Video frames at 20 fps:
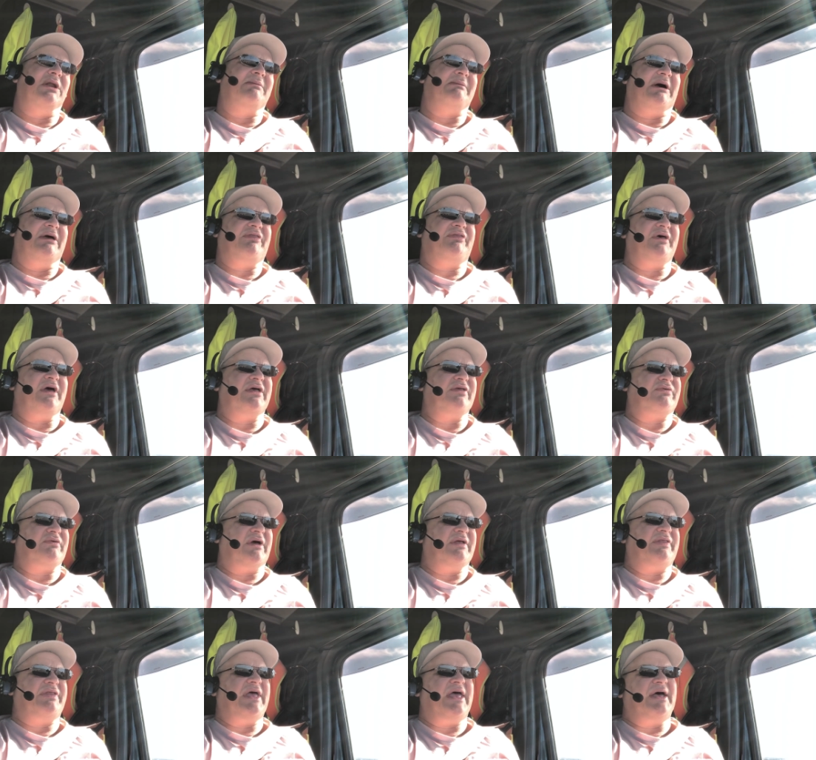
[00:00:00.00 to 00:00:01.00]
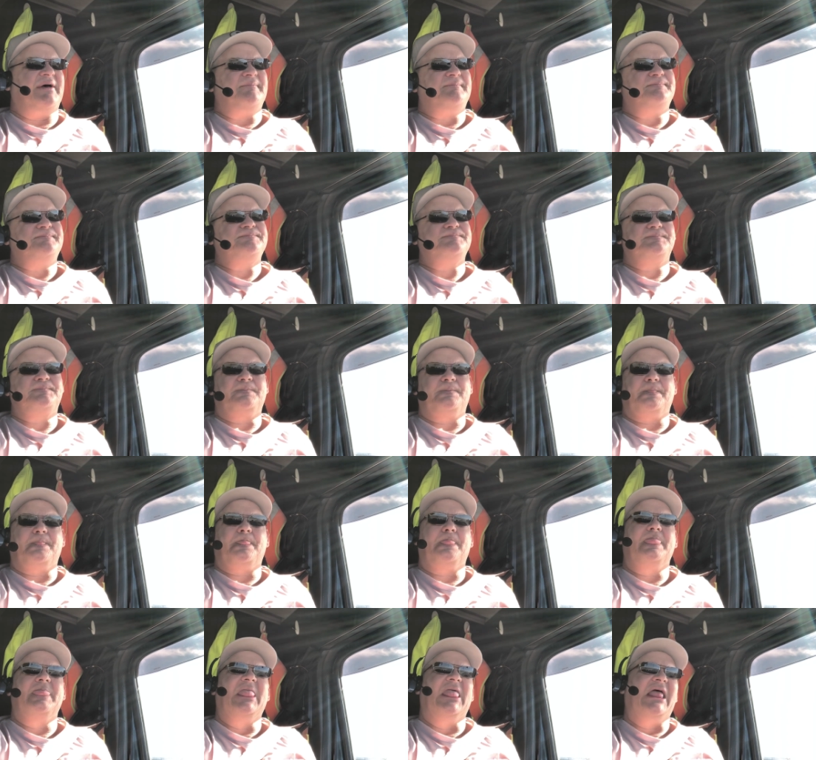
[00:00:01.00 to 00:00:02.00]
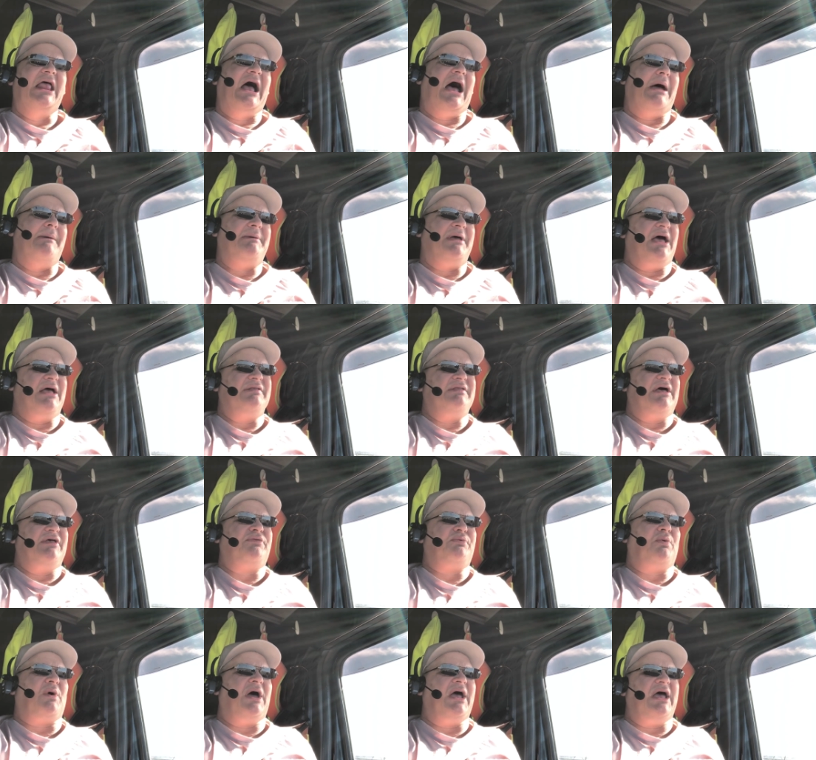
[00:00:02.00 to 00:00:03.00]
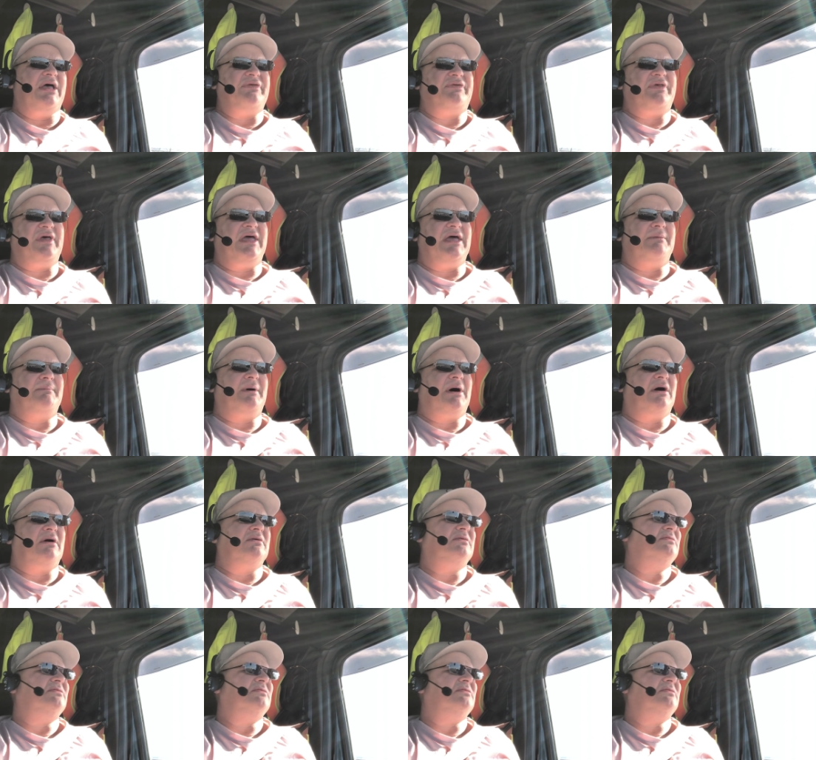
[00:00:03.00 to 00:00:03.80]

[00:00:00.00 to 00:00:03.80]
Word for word: of my things right there. I mean, I, that's why I say about